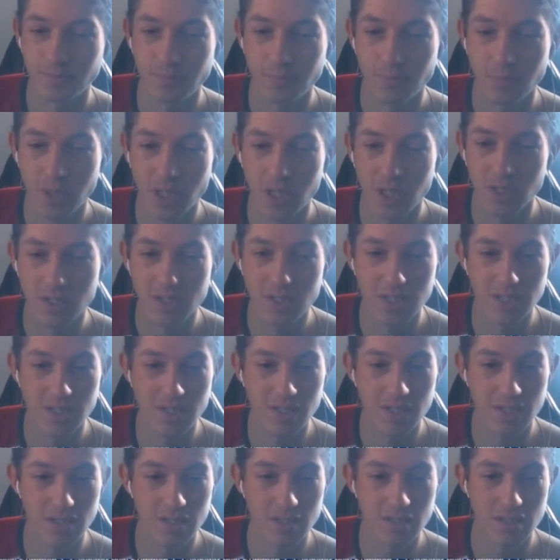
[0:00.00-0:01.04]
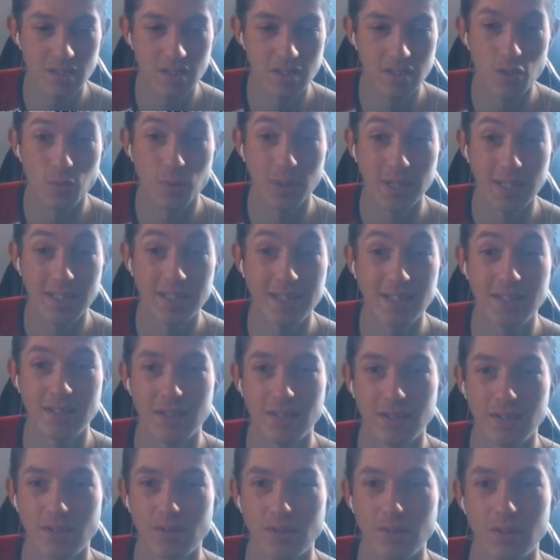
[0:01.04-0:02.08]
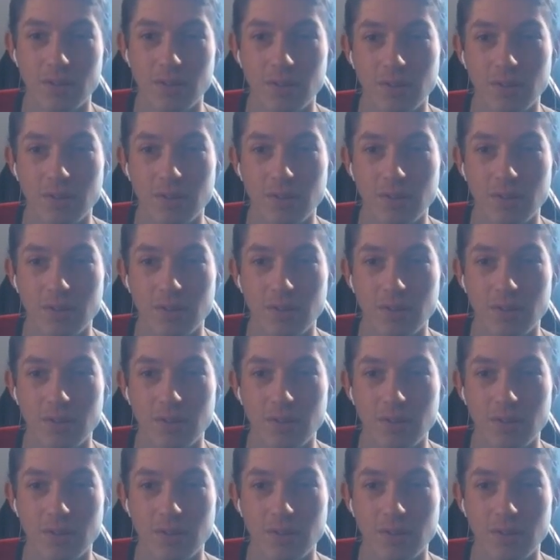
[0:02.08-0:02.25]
Because this is 2600.